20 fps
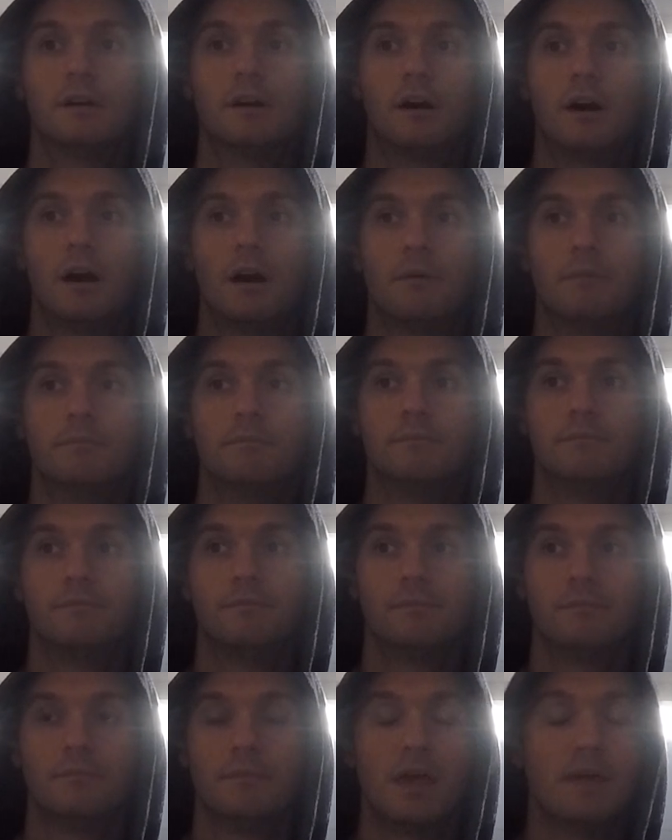And
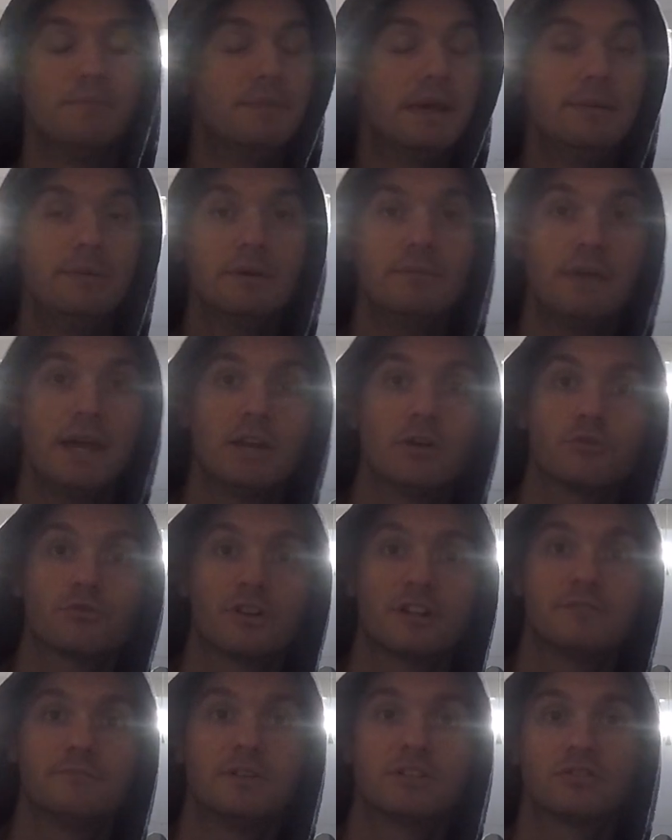maybe a manual
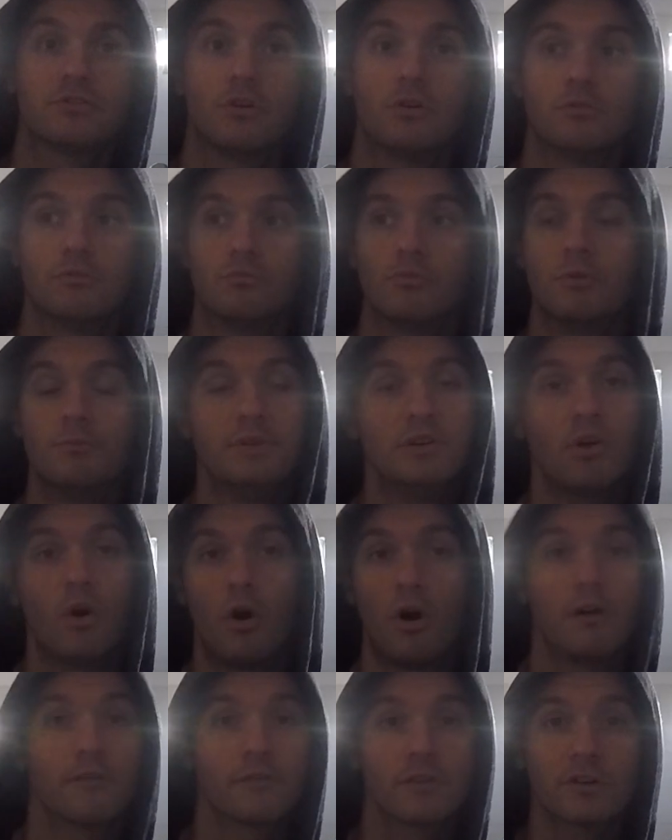transmission will be
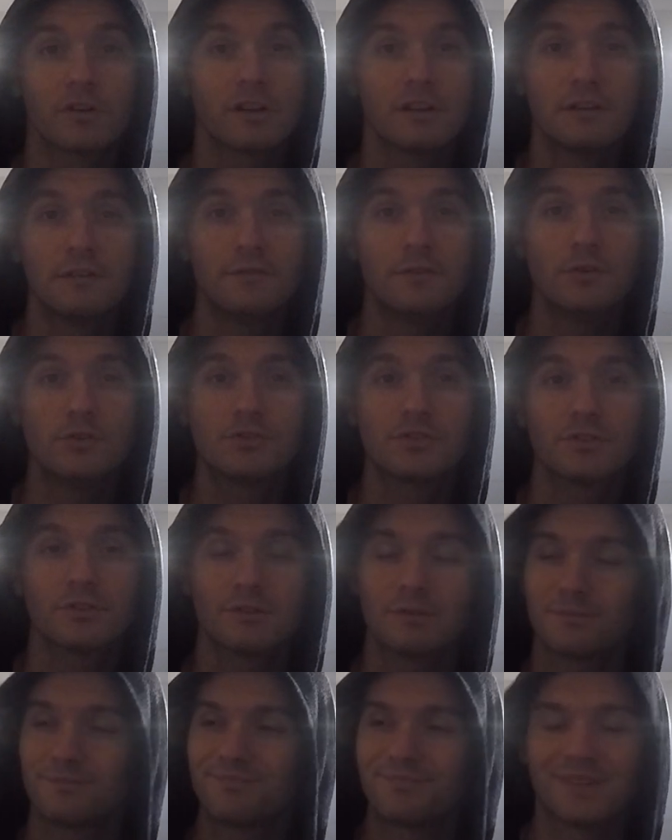offered in the future.